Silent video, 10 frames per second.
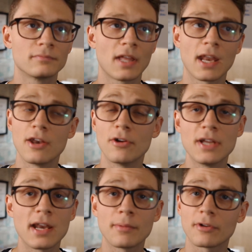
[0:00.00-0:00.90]
And I know
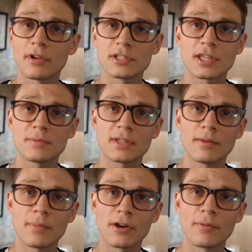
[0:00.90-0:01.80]
dynamic range keeps
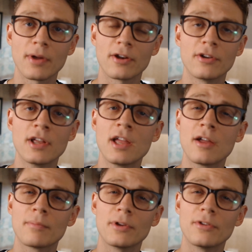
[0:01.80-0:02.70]
getting better and better,
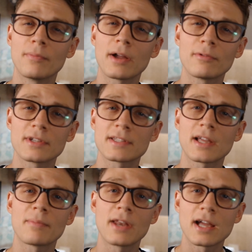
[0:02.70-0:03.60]
but you might want to
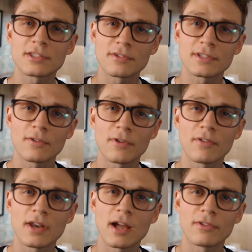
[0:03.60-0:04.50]
stop and ask yourself
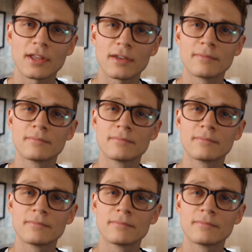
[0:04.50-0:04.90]
every now and then,